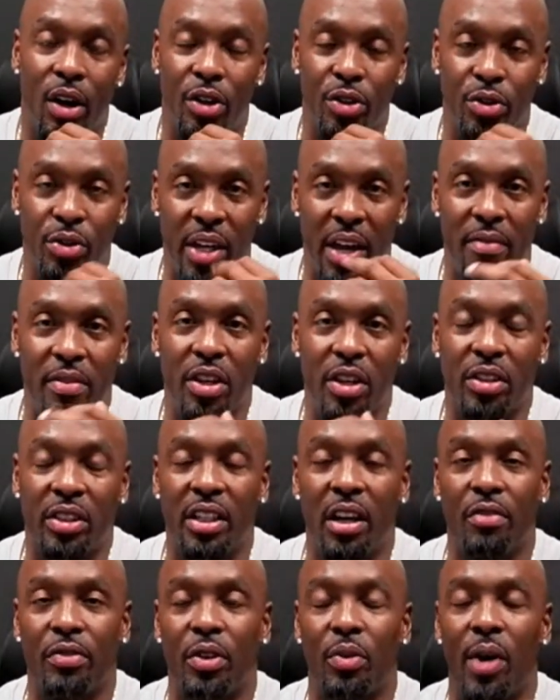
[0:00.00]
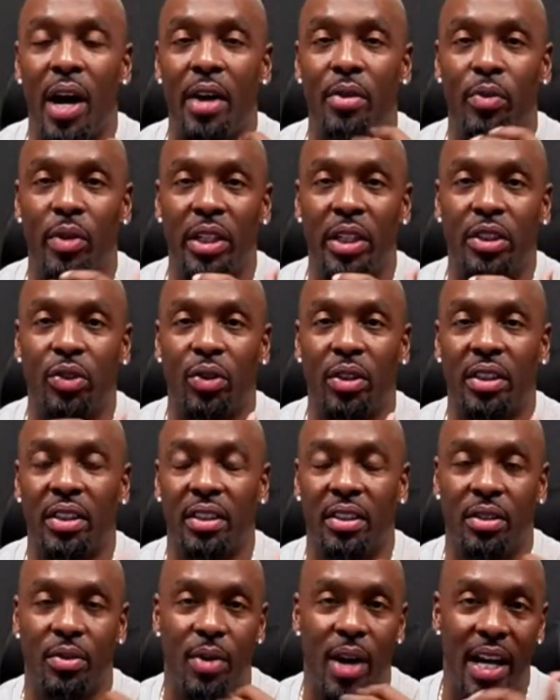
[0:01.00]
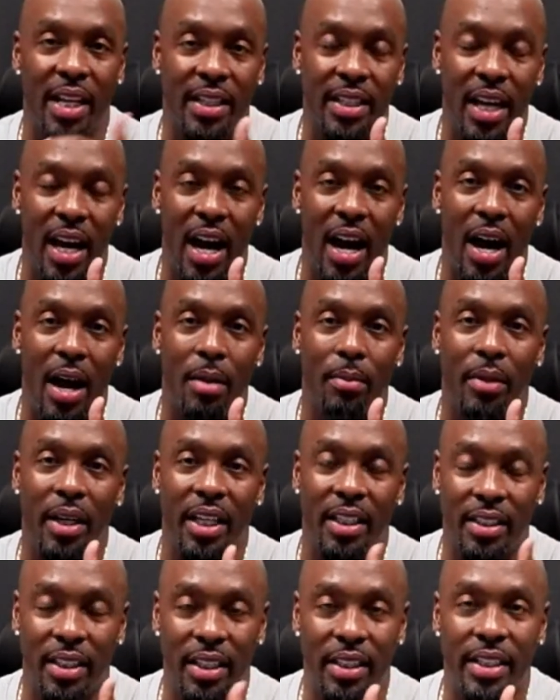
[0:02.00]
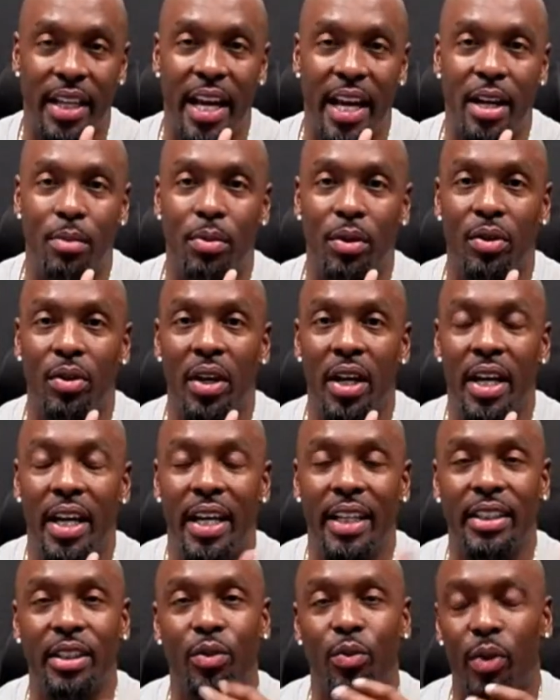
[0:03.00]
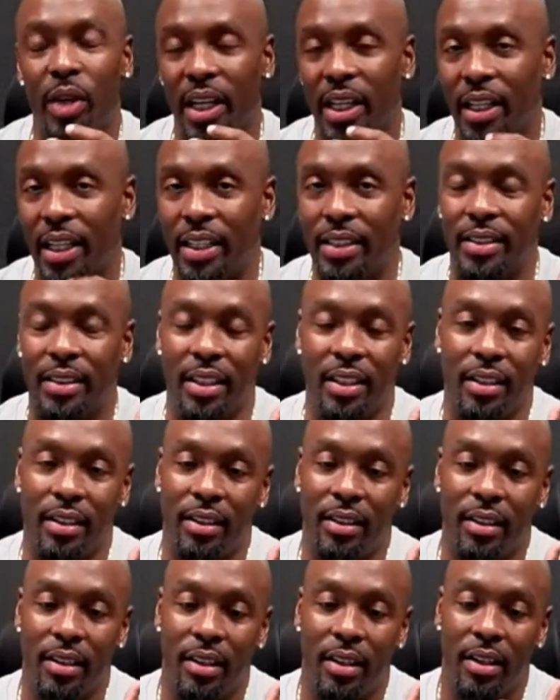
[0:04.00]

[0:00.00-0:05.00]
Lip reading: Are you giving yourself the right resources, the right time? Is it attainable? Is it realistic?